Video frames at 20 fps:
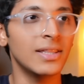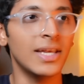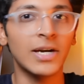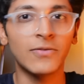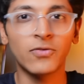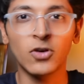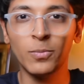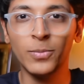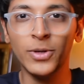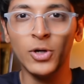
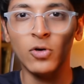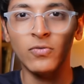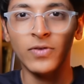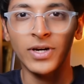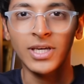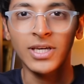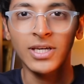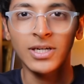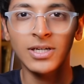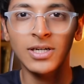it would be over
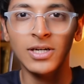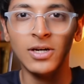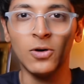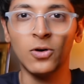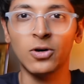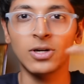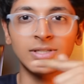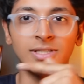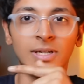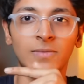here
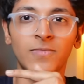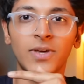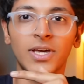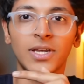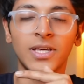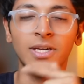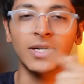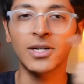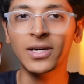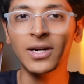or somewhere
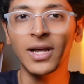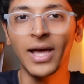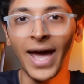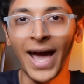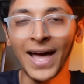here,